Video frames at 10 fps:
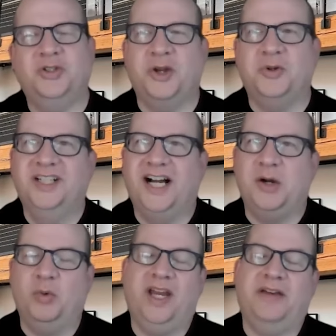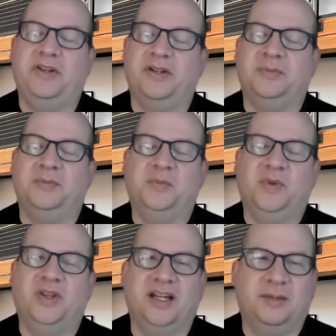So we have a
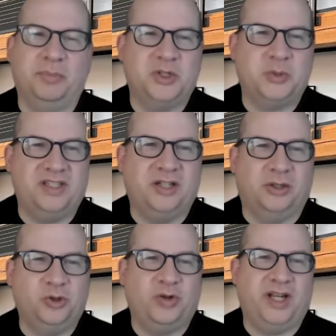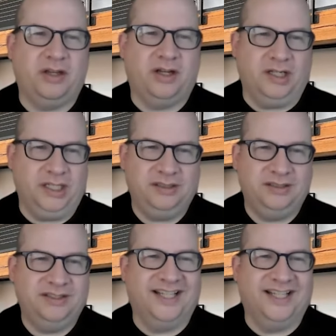thing at Burt's Bees called Drink the Honey,